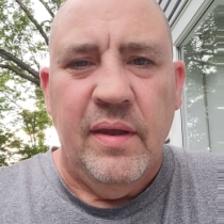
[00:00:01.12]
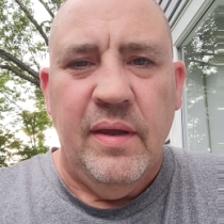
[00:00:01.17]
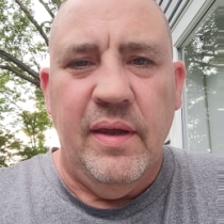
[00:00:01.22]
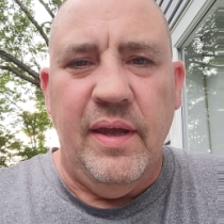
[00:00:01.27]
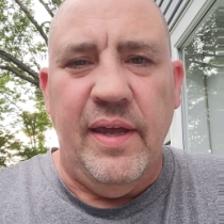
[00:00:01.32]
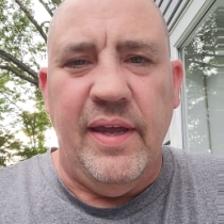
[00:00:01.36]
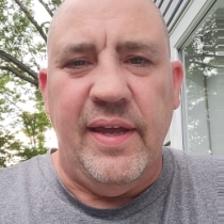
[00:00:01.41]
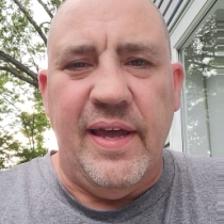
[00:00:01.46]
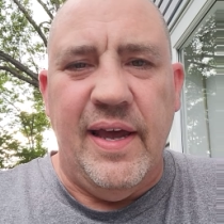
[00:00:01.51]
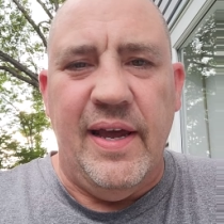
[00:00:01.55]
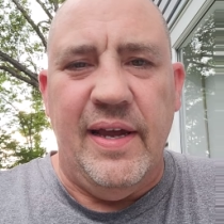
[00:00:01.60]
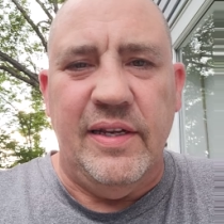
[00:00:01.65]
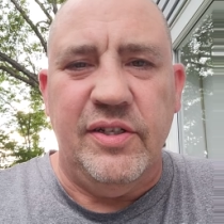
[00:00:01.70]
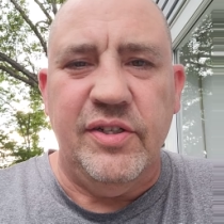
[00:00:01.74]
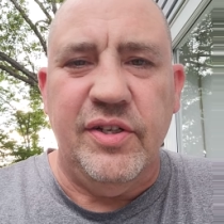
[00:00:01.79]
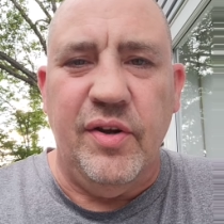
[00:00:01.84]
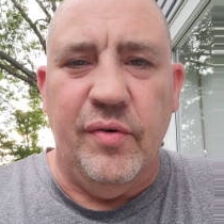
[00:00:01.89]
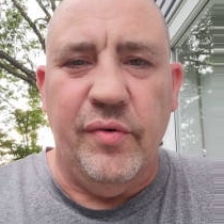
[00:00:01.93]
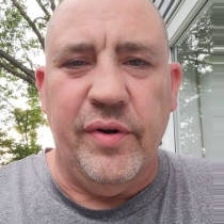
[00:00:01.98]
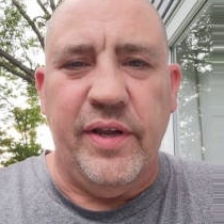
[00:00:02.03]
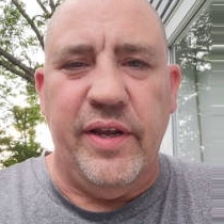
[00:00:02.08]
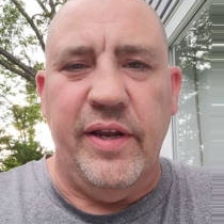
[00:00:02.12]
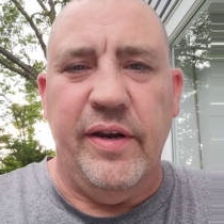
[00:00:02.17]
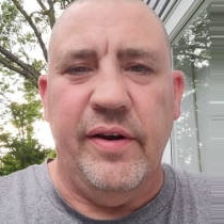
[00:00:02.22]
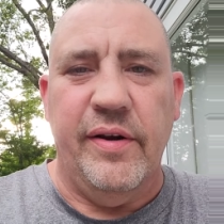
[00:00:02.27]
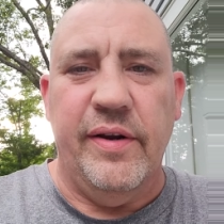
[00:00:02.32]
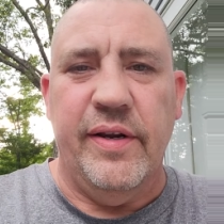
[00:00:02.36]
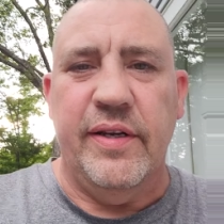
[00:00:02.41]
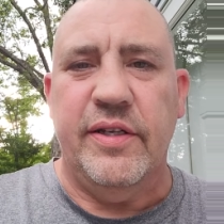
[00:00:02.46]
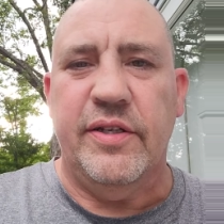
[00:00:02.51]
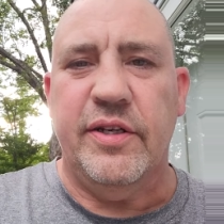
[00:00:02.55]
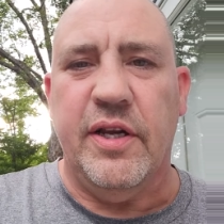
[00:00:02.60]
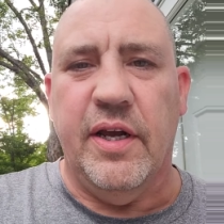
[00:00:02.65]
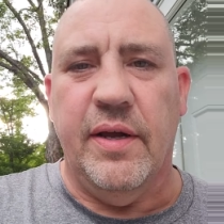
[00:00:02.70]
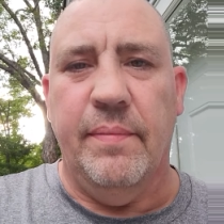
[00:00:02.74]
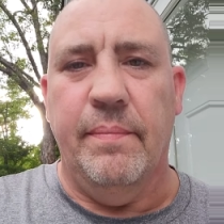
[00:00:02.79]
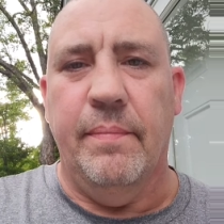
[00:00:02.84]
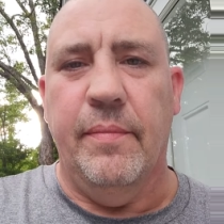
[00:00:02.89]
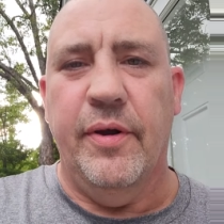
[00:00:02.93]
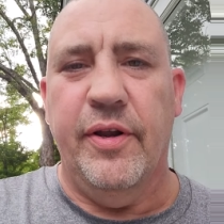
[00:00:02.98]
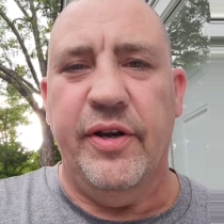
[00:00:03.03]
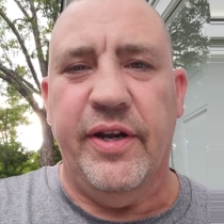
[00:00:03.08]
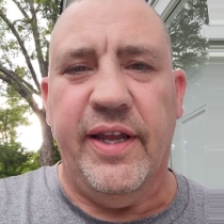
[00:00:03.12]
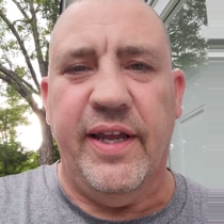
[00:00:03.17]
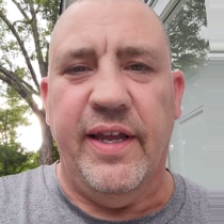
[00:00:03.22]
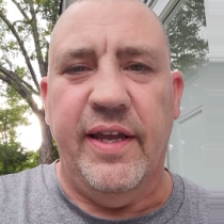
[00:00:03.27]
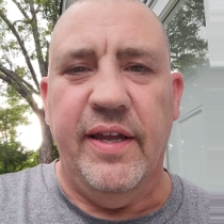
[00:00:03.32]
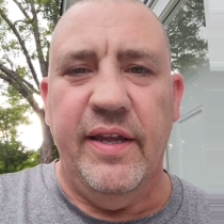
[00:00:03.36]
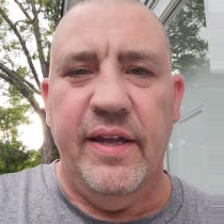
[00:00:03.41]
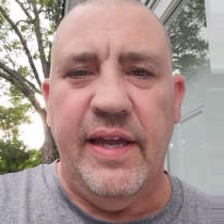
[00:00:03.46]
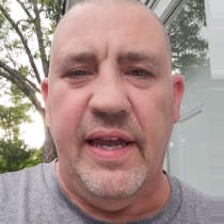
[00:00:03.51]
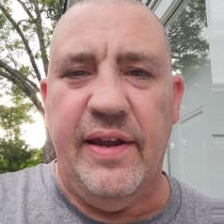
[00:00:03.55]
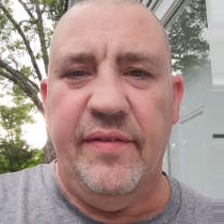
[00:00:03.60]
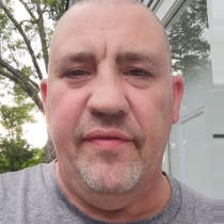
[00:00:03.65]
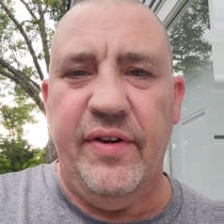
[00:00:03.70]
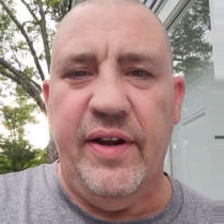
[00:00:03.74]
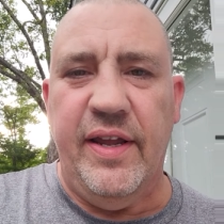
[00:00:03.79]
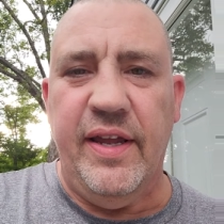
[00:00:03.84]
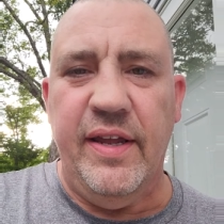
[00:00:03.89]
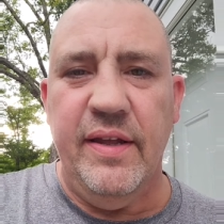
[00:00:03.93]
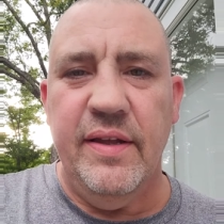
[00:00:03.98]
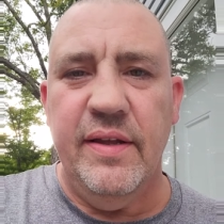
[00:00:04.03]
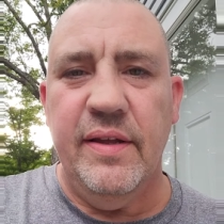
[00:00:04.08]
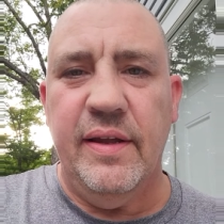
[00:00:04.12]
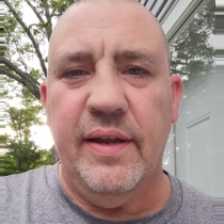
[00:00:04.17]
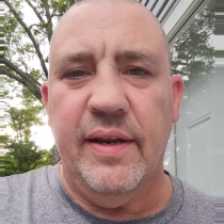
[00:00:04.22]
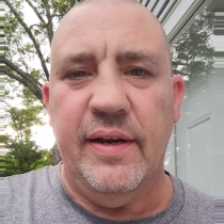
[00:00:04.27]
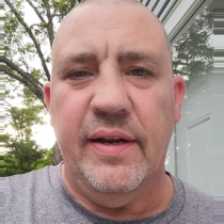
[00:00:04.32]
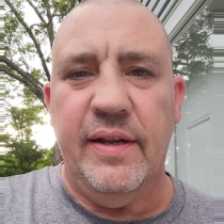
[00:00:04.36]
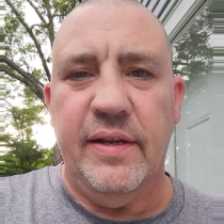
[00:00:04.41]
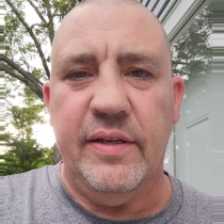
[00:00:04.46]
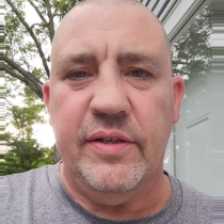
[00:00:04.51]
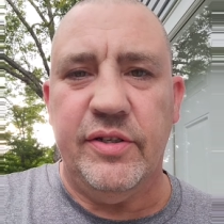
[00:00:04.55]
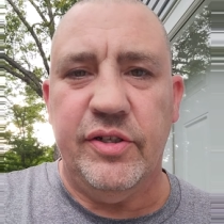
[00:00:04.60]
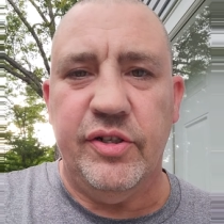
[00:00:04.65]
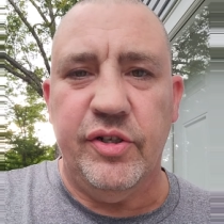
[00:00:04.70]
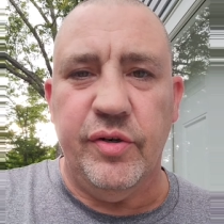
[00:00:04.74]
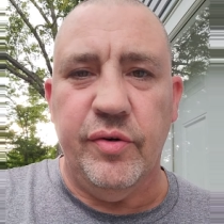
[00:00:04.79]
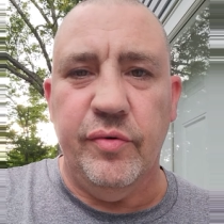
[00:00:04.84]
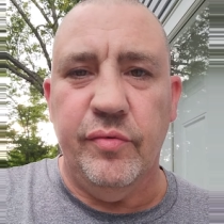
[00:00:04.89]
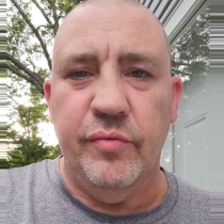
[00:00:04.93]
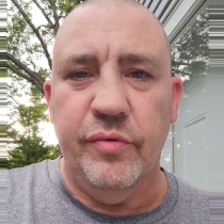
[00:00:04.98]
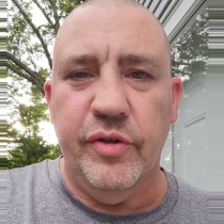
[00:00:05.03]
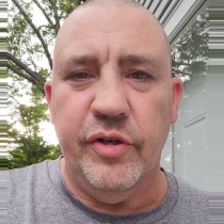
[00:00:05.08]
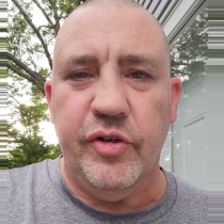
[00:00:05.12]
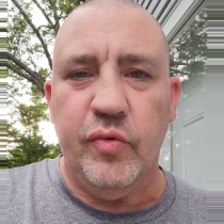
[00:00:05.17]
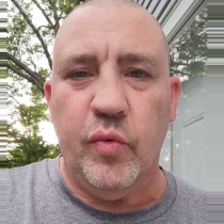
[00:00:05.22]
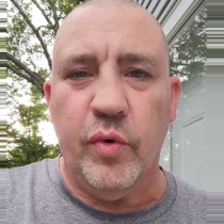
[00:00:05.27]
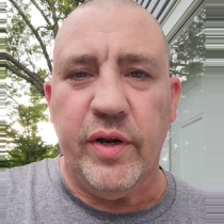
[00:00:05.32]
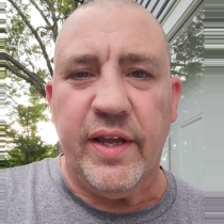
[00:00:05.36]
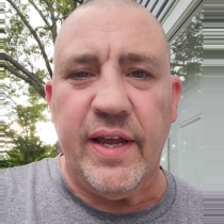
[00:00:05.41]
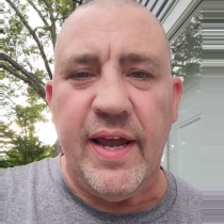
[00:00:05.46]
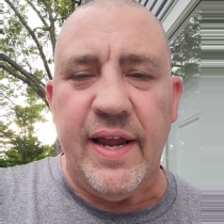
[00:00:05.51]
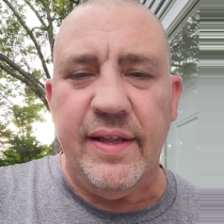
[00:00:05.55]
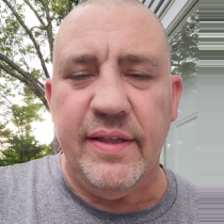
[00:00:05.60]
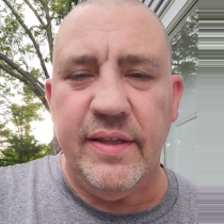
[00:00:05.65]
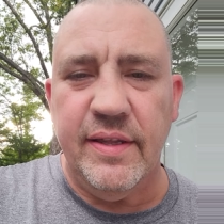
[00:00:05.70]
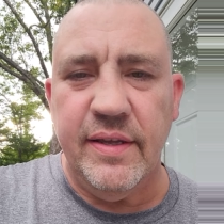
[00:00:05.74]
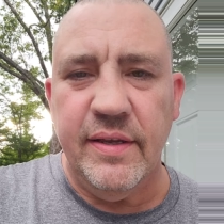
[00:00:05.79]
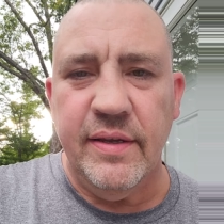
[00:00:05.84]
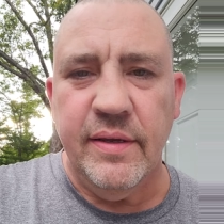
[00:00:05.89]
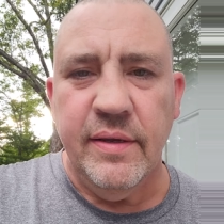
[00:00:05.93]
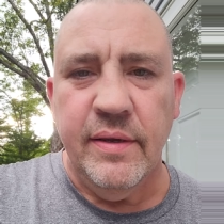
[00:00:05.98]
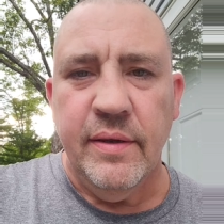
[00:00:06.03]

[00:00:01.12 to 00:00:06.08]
Hey guys, Tony here. It's uh, Monday evening and it's June the twenty-eighth.